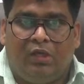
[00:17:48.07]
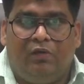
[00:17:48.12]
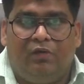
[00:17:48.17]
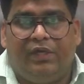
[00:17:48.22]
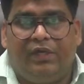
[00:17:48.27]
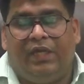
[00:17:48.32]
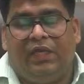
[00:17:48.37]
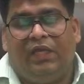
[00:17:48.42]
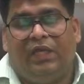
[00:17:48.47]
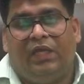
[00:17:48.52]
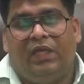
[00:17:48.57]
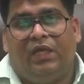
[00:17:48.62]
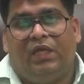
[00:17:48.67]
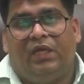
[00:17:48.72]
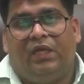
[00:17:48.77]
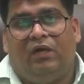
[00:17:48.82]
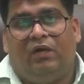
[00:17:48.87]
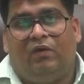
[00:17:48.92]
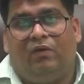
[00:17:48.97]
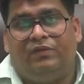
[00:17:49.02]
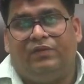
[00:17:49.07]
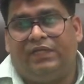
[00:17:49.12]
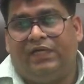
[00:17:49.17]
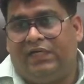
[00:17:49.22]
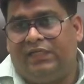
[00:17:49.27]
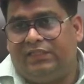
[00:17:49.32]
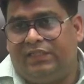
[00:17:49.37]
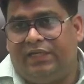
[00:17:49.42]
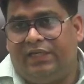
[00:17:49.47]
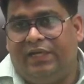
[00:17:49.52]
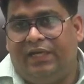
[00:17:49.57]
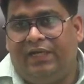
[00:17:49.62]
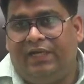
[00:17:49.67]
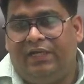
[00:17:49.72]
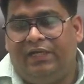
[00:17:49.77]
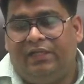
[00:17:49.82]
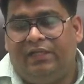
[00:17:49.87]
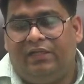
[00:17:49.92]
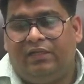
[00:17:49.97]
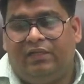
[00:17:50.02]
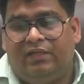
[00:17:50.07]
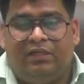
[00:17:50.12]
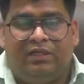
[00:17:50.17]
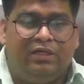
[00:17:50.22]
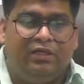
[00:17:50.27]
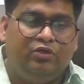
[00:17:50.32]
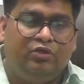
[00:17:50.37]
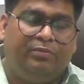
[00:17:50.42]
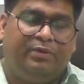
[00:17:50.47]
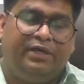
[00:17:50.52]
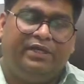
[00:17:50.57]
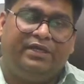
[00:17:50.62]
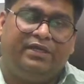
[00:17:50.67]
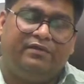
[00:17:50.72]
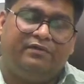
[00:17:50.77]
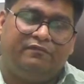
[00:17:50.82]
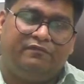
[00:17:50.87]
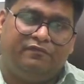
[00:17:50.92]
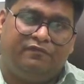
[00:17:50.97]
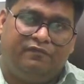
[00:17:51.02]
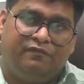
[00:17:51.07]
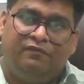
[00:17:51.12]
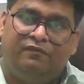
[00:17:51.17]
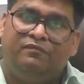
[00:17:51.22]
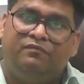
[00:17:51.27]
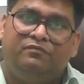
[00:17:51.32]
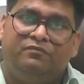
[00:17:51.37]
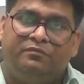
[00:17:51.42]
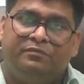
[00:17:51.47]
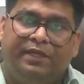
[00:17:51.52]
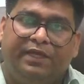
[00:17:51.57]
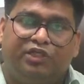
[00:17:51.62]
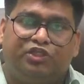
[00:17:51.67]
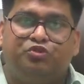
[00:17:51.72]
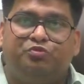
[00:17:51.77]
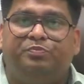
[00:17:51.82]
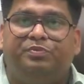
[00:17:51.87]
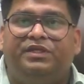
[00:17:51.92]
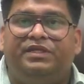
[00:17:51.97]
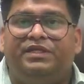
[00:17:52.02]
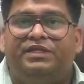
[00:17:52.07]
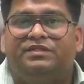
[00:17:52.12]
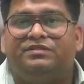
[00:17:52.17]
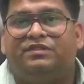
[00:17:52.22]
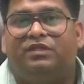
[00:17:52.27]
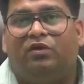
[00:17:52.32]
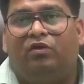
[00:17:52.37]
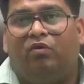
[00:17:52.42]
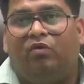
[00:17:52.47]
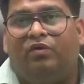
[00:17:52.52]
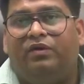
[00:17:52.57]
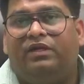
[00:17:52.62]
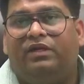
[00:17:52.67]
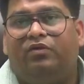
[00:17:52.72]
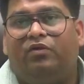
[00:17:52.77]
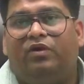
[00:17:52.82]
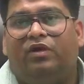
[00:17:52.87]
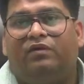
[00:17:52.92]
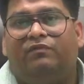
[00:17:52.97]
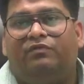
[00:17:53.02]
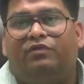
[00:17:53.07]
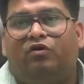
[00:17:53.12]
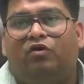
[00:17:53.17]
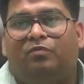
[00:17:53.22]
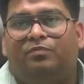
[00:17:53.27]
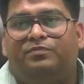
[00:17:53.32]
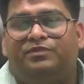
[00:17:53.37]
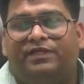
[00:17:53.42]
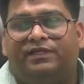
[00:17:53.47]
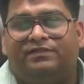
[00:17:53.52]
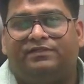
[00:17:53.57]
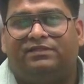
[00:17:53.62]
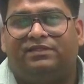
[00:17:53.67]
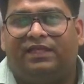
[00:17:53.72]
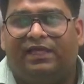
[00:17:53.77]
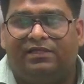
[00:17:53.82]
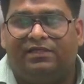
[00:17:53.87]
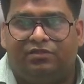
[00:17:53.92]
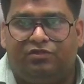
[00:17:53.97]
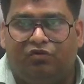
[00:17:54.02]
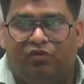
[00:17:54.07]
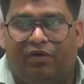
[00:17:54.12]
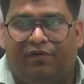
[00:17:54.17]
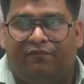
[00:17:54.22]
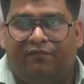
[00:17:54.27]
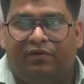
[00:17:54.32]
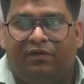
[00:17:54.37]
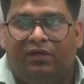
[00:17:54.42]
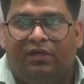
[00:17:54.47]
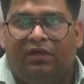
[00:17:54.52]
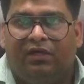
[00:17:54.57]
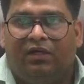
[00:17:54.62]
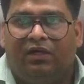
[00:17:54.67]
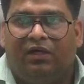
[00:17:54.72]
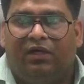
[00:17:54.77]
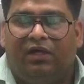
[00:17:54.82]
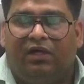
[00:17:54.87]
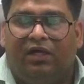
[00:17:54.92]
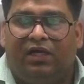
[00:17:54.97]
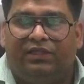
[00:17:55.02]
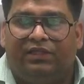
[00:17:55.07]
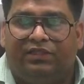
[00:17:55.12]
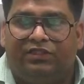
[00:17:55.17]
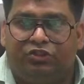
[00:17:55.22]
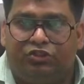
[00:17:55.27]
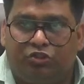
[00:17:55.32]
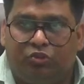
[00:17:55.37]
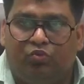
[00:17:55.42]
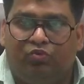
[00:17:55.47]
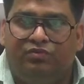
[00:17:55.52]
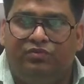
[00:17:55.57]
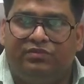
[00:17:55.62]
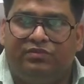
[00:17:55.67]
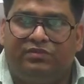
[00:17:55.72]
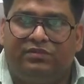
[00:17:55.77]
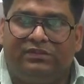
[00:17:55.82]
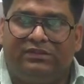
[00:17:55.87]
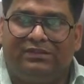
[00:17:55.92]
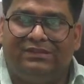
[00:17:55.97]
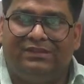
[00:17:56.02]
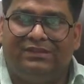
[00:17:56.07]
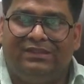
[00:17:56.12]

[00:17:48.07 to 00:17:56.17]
Okay. On the other hand, you might have experienced the non-living objects, like you have the stones,